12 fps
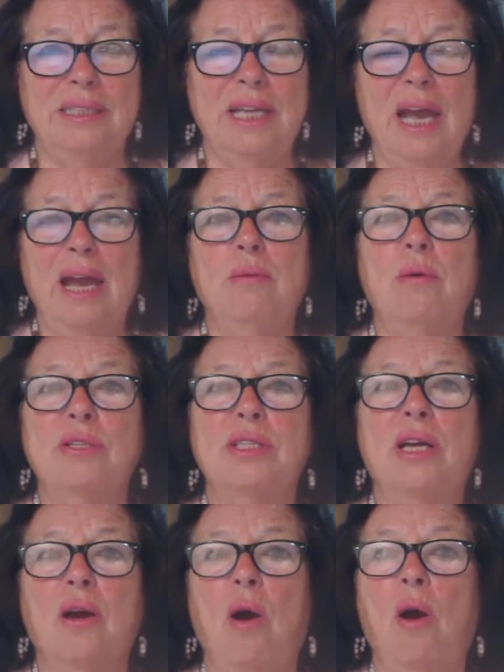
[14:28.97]
There I was
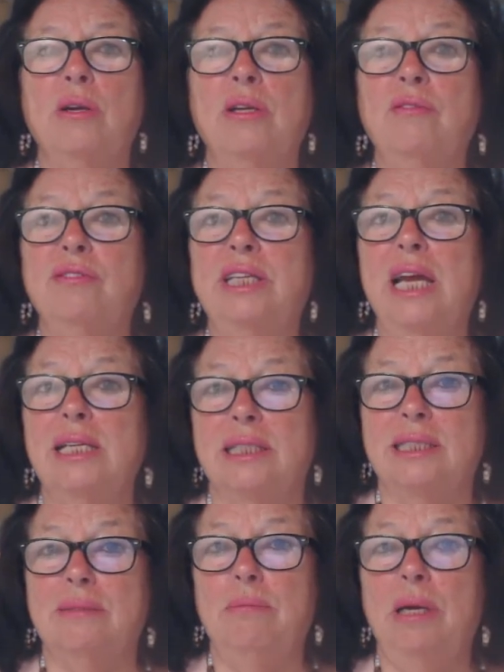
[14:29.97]
the god of
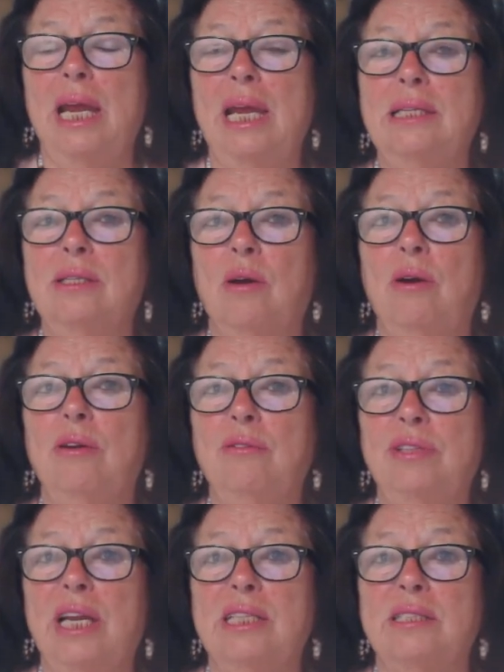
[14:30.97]
death, playing the god
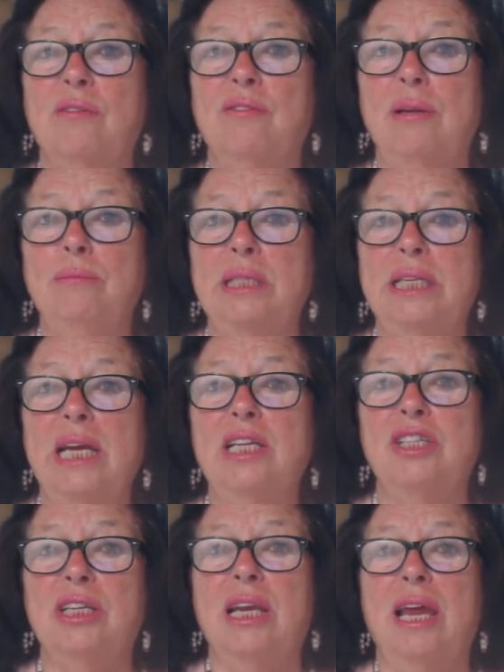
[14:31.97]
of death, of
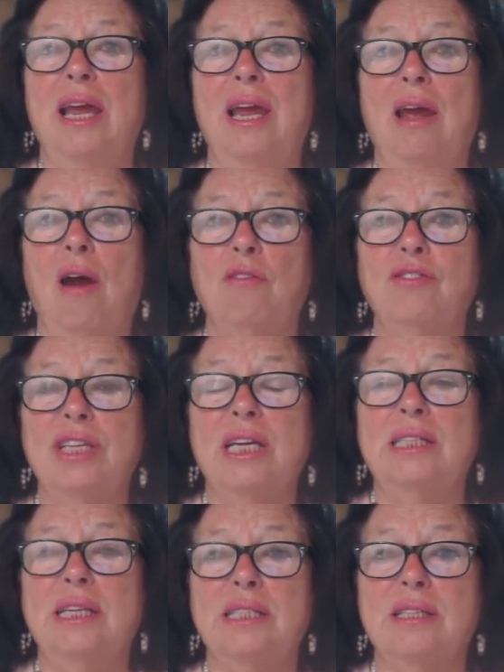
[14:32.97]
limitation, of
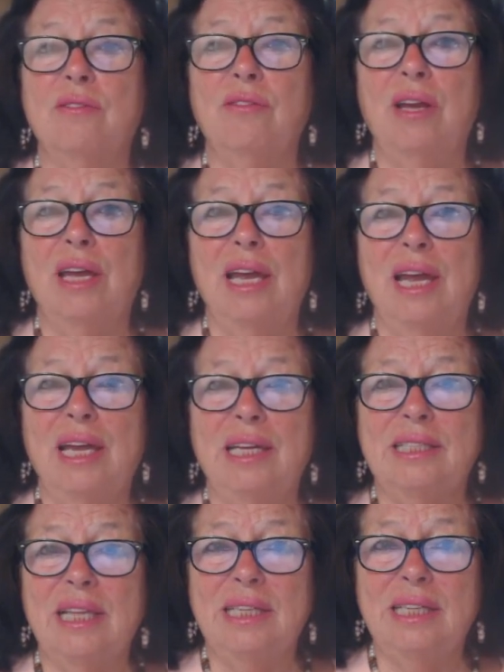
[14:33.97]
sickness, of
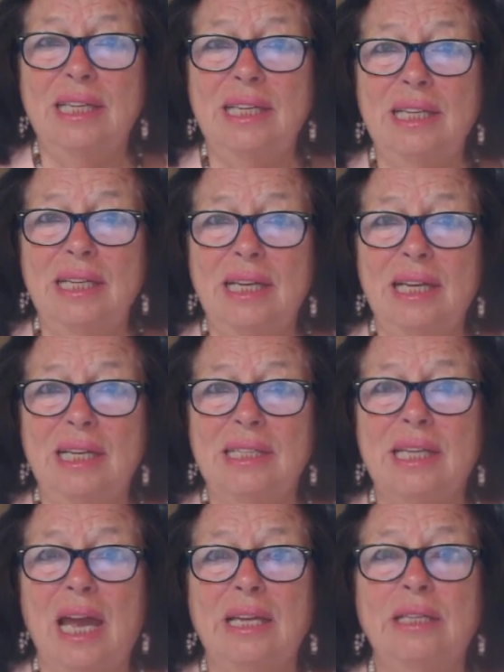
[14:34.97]
that He
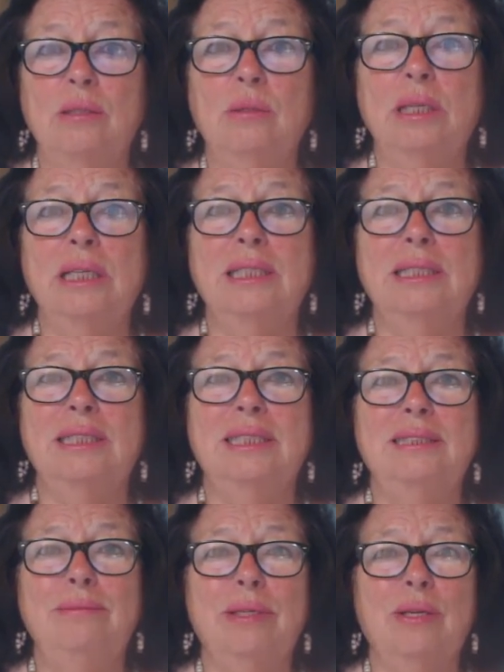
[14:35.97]
is undoing,
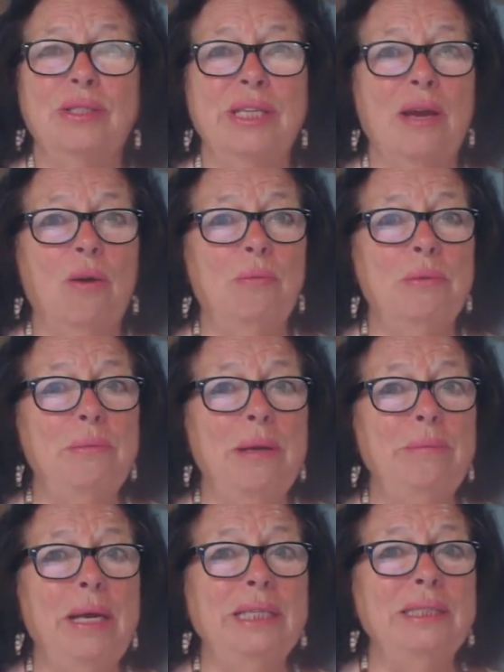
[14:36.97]
because I opened
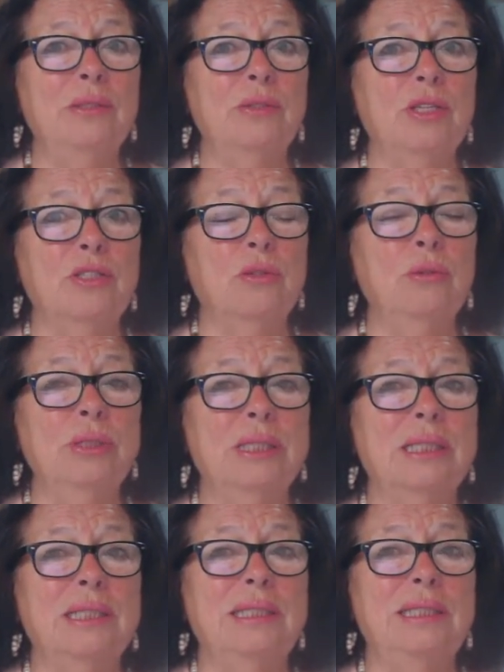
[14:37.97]
my mind to the
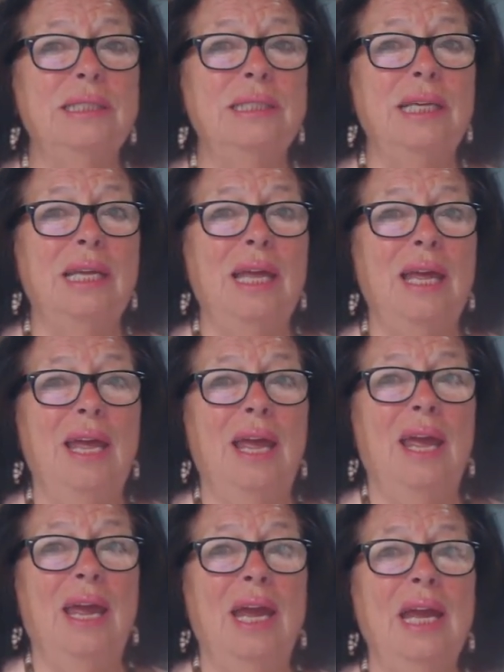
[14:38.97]
truth,
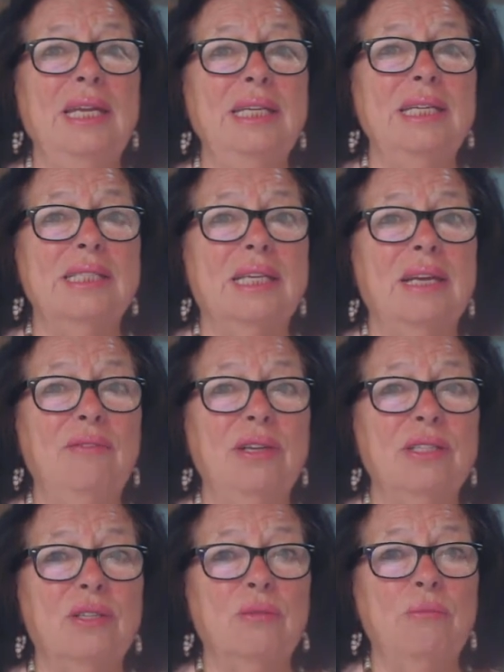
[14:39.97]
and is
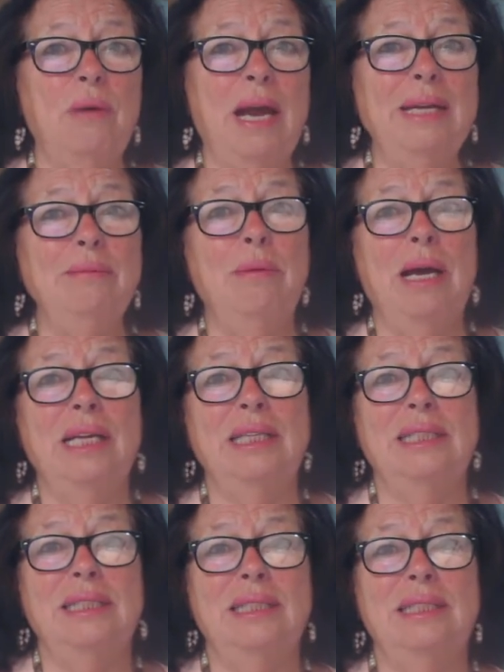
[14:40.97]
giving through my
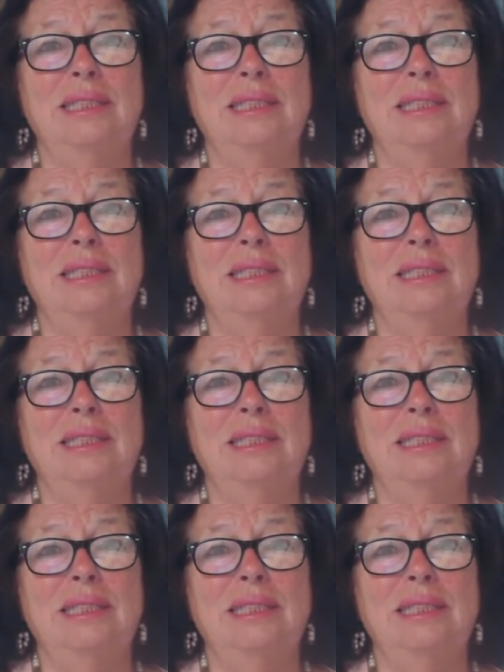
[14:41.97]
mind